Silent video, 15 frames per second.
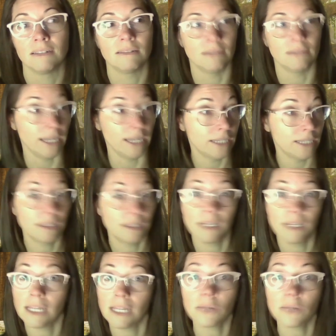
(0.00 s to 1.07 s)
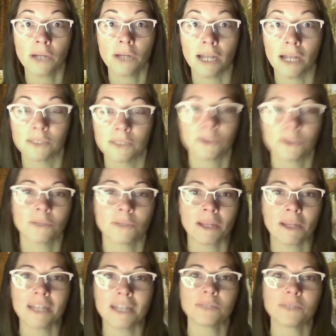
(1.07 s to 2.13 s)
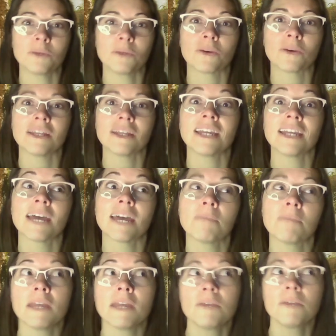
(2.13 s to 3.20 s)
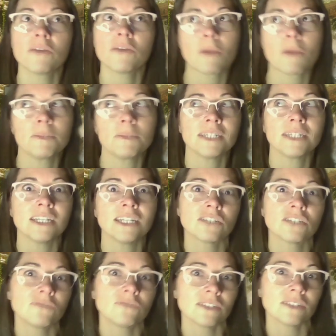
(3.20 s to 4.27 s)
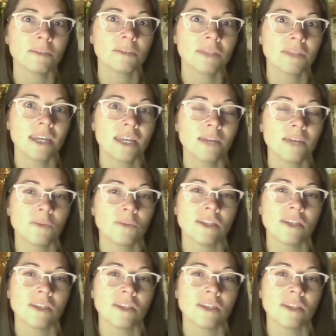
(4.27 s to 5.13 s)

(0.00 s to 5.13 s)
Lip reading: like the Hillary House that we talked about last week, where they get maybe a reputation for something, but